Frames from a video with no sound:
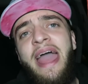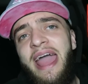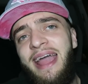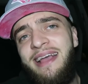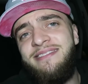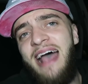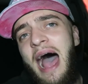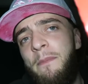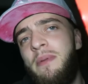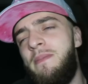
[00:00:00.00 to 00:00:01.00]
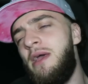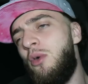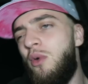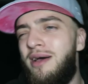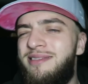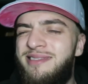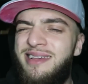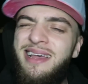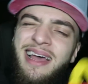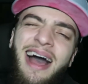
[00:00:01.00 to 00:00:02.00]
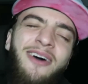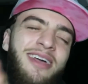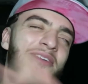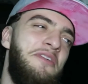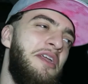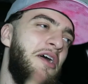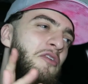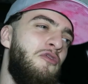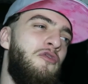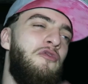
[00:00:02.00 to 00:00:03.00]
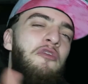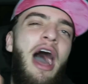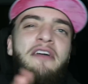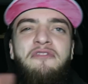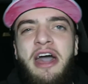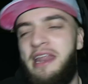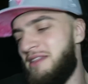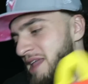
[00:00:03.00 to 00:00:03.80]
A's Happy Meal was, uh, I'll give it a 5 out of